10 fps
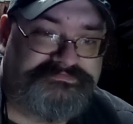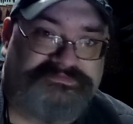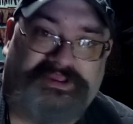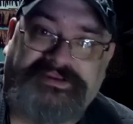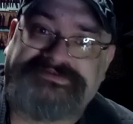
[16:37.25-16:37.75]

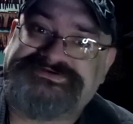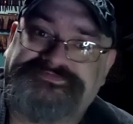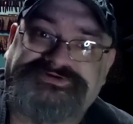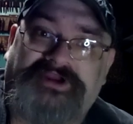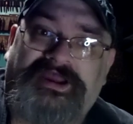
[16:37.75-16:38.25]
like and
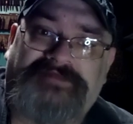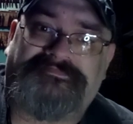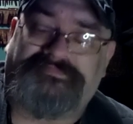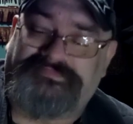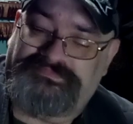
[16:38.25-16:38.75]
subscribe.
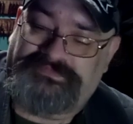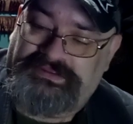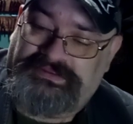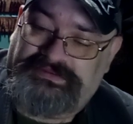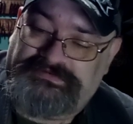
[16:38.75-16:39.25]

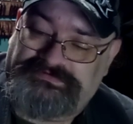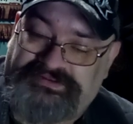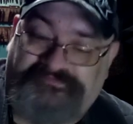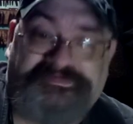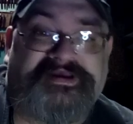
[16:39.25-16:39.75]

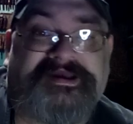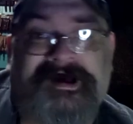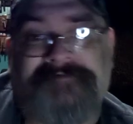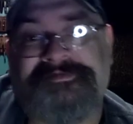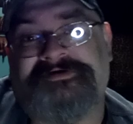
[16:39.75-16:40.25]
Leave me a
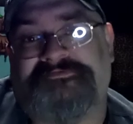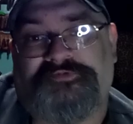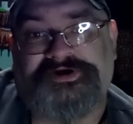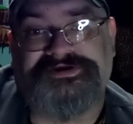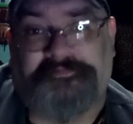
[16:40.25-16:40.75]
comment
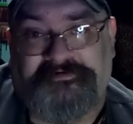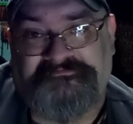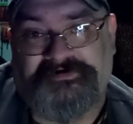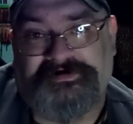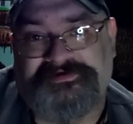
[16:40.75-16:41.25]
what you
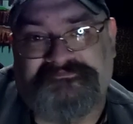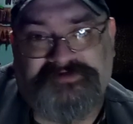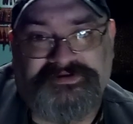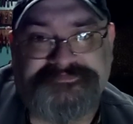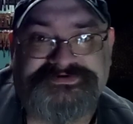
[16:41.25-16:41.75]
prefer, the
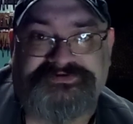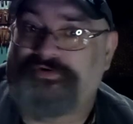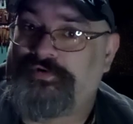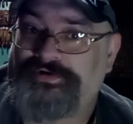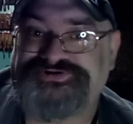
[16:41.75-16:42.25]
Phillips or the
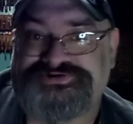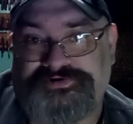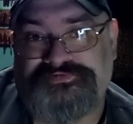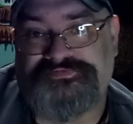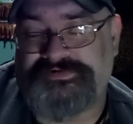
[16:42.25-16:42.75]
corkscrew.